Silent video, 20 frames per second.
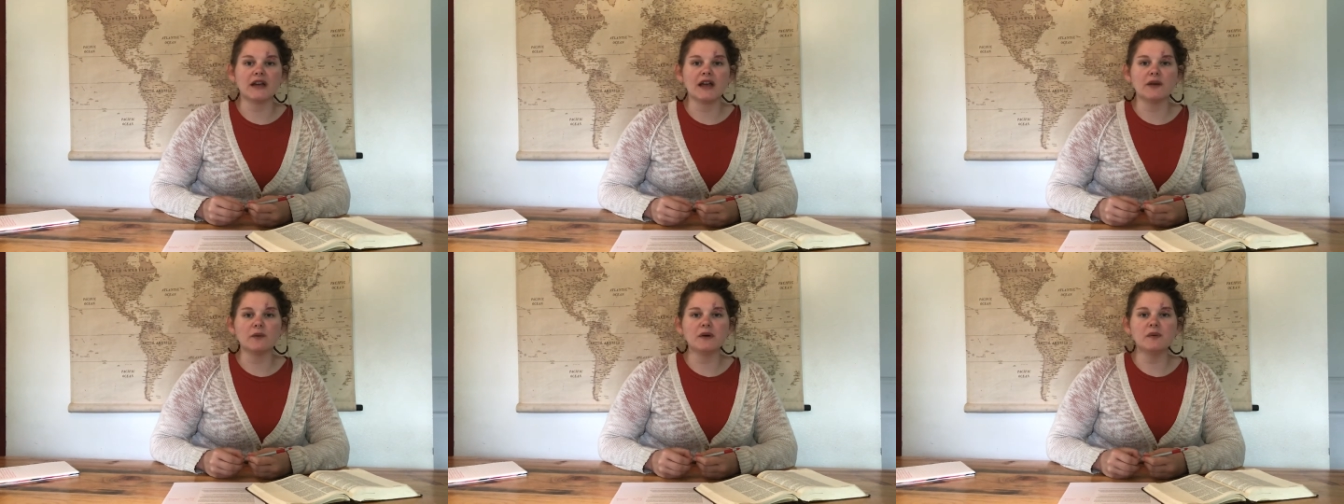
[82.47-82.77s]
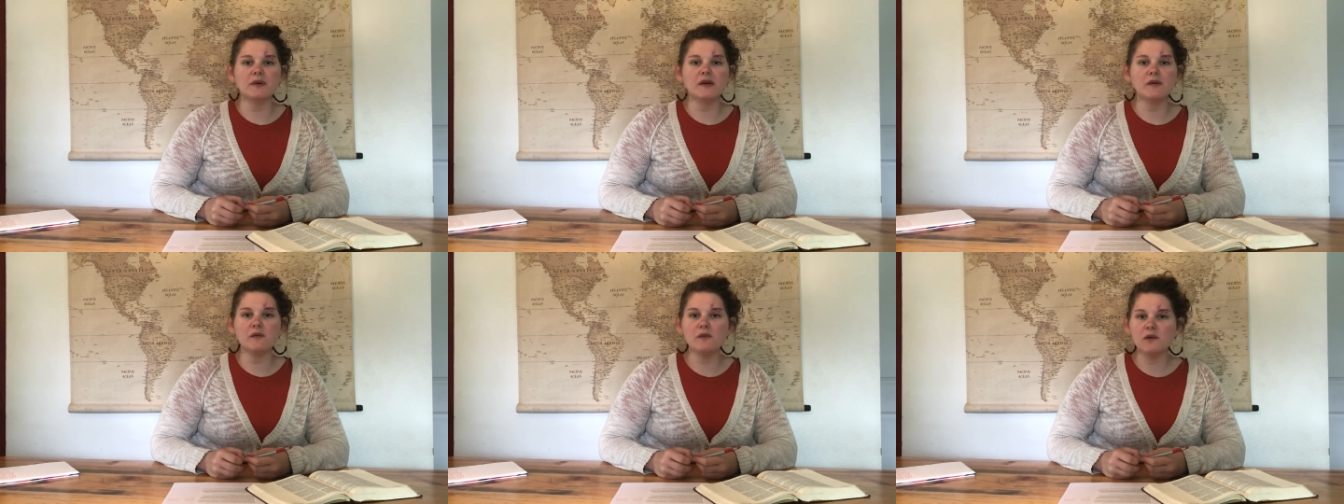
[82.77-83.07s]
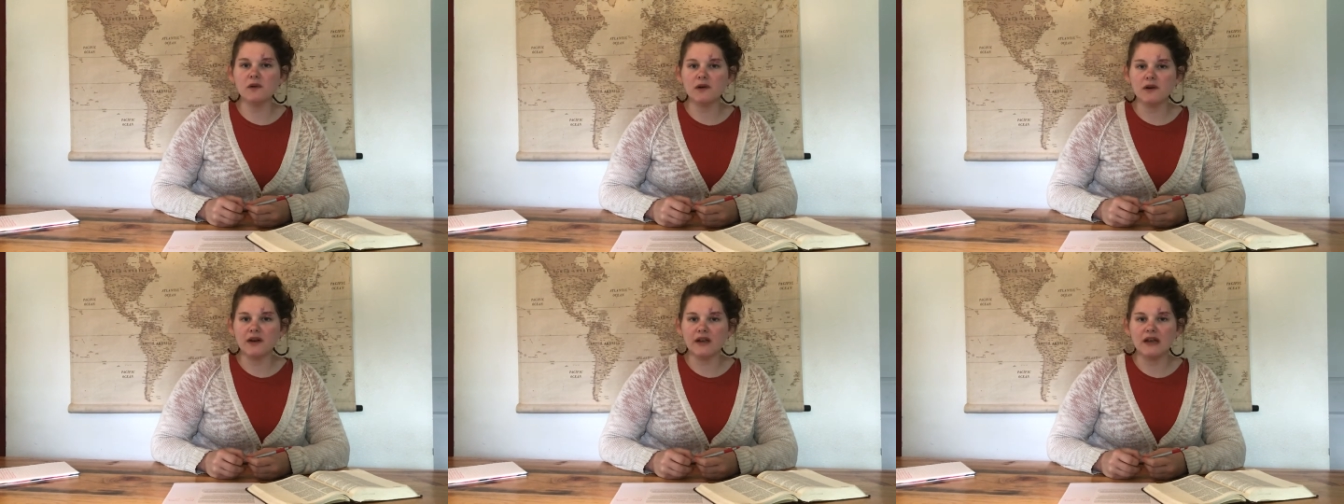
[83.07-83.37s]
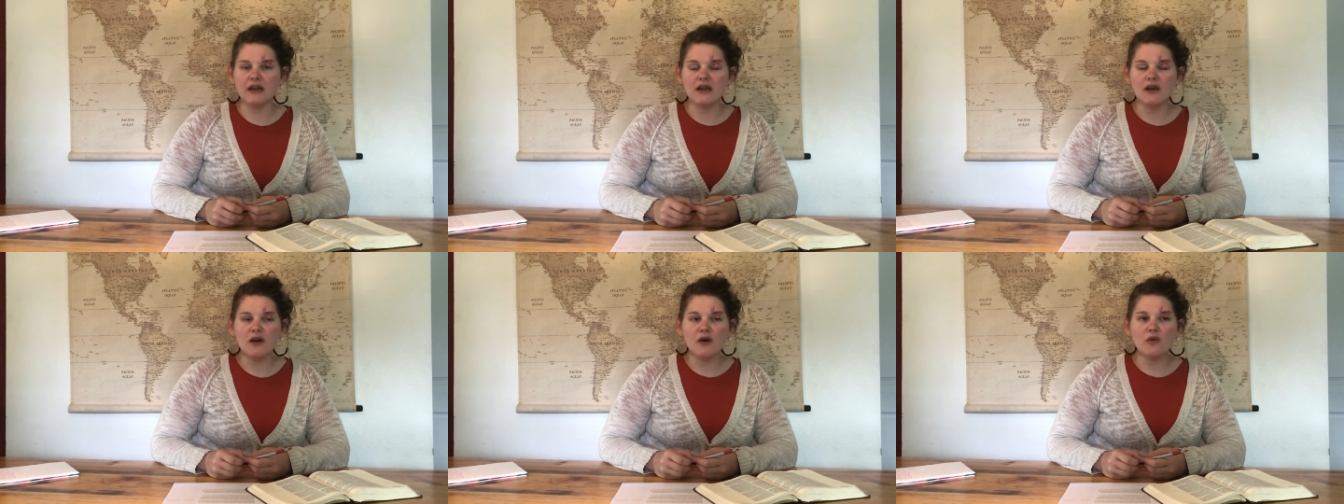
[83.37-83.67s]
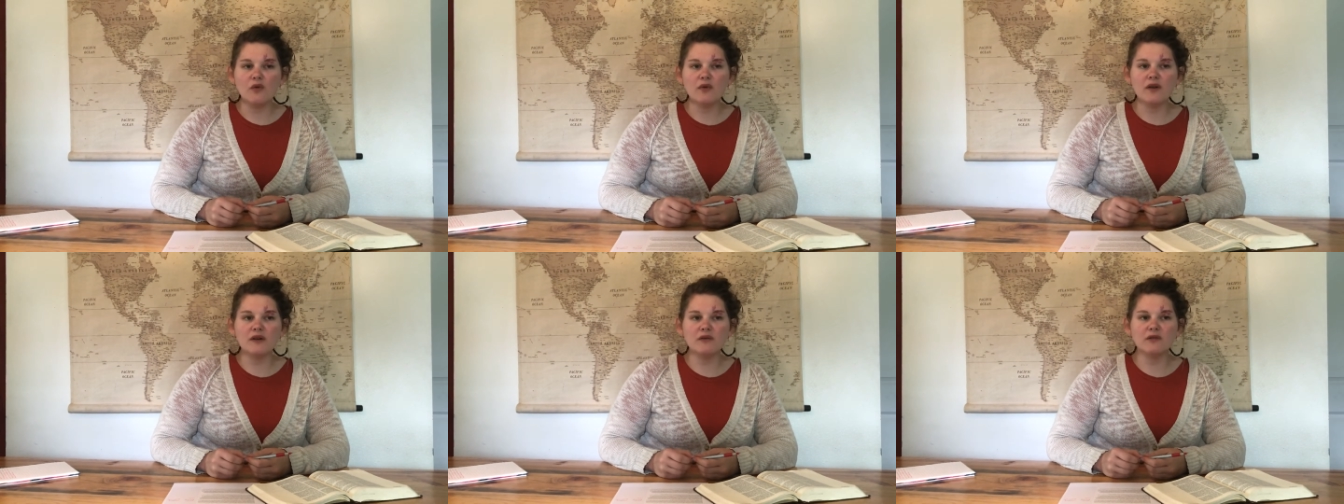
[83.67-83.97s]
And when we worry,
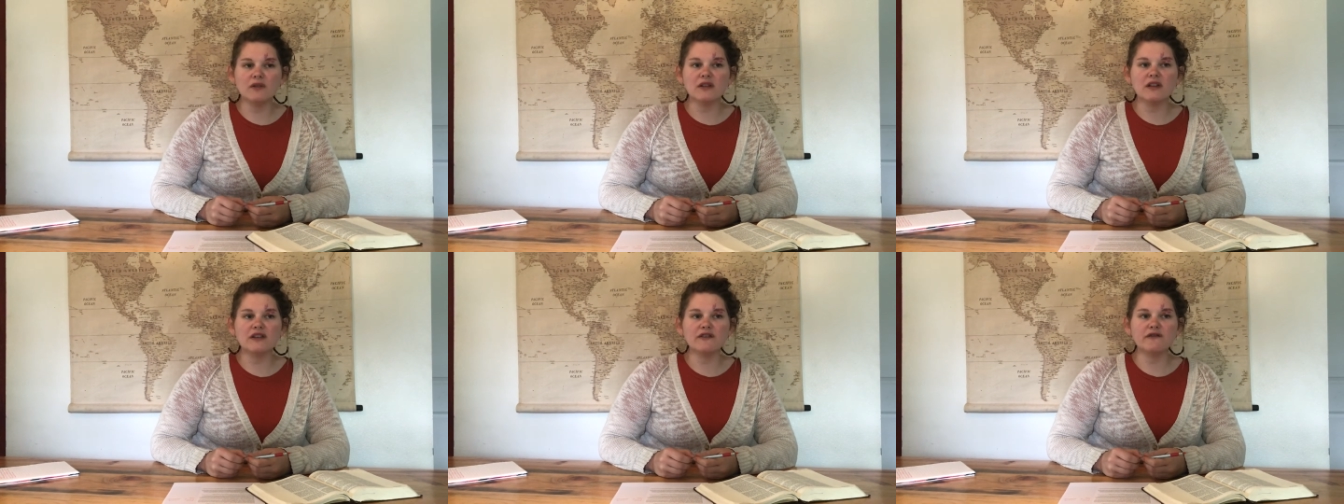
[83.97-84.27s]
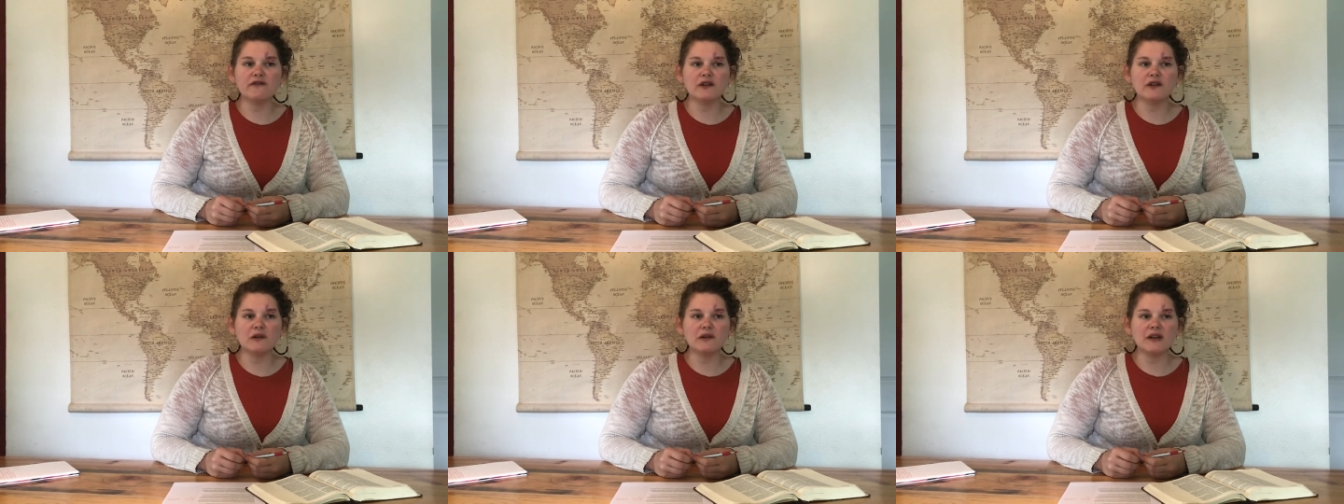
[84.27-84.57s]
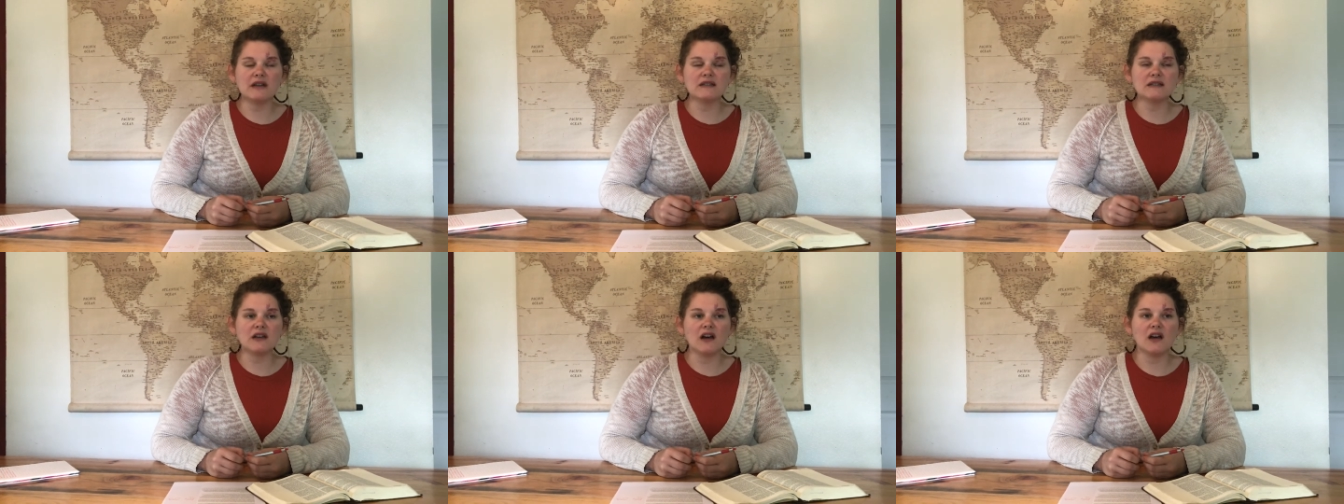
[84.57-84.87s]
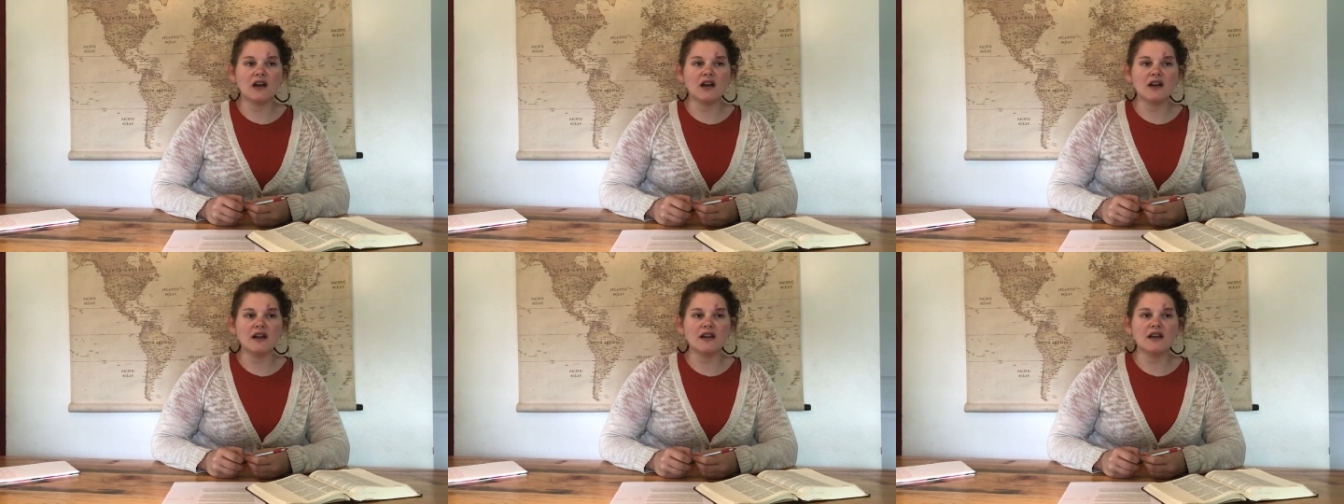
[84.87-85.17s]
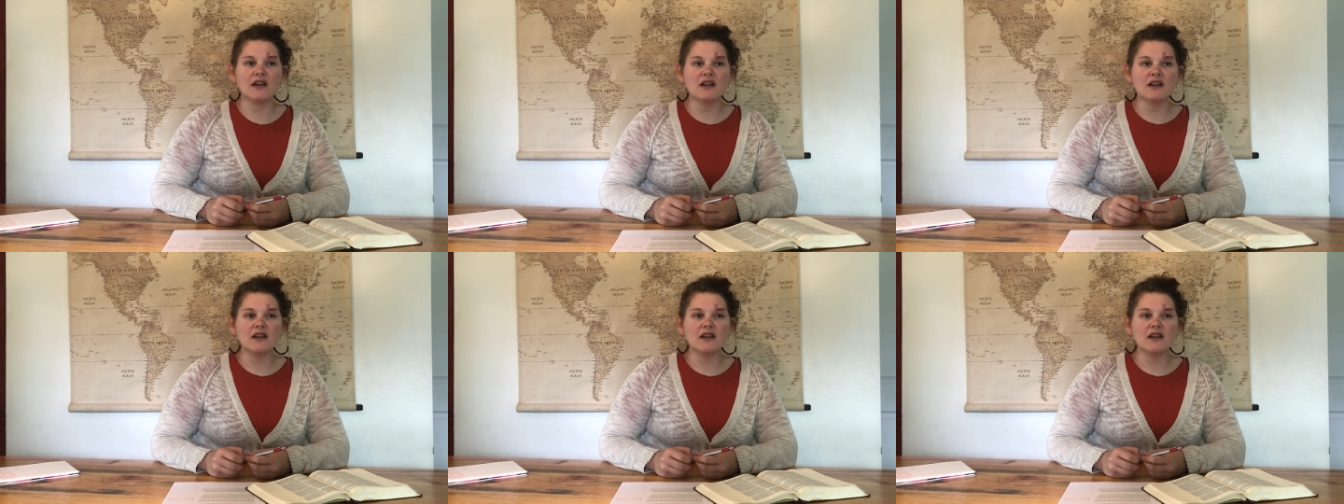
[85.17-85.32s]
we really focus on